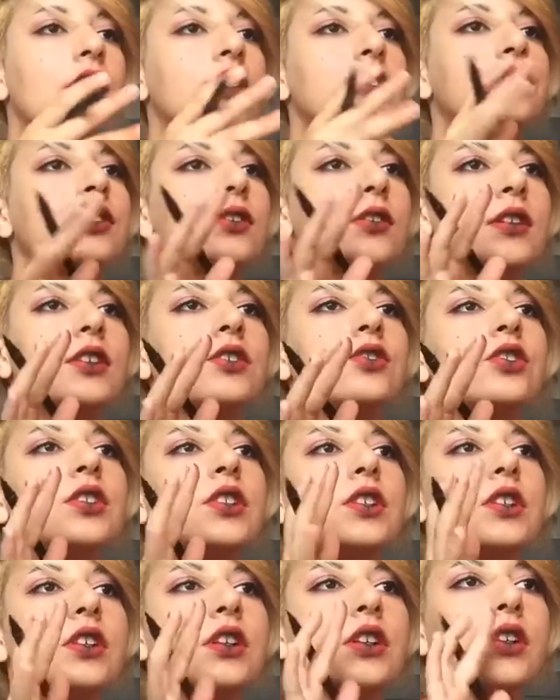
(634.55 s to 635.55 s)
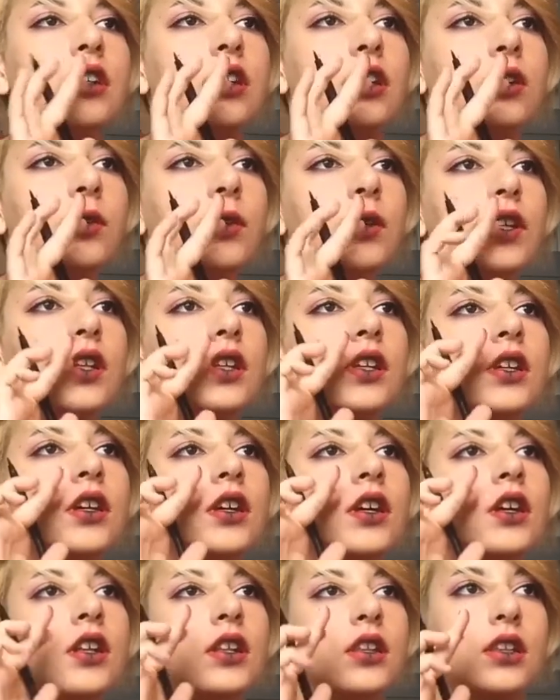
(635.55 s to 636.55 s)
So I actually took a liquid
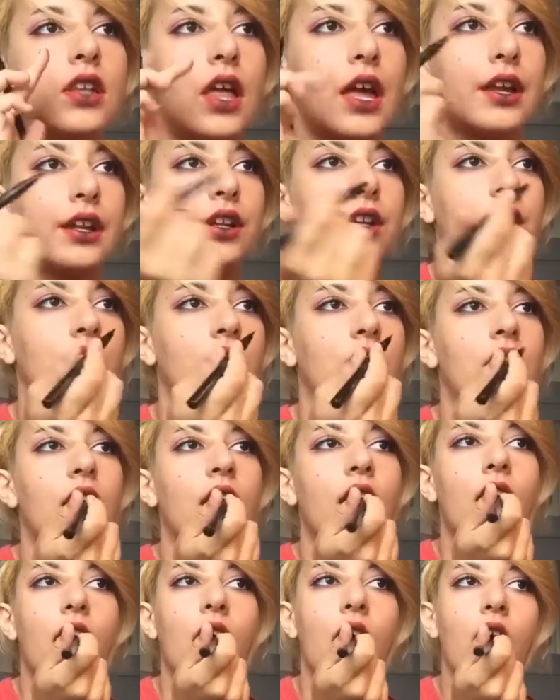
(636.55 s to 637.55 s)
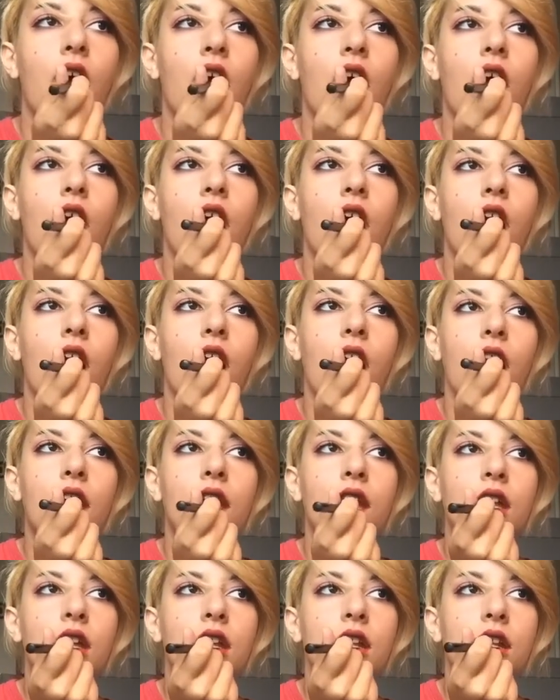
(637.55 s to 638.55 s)
liner
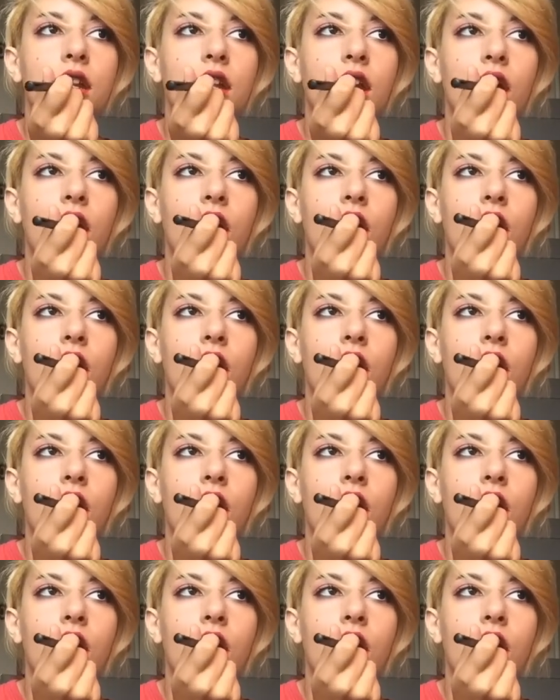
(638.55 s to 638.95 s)
and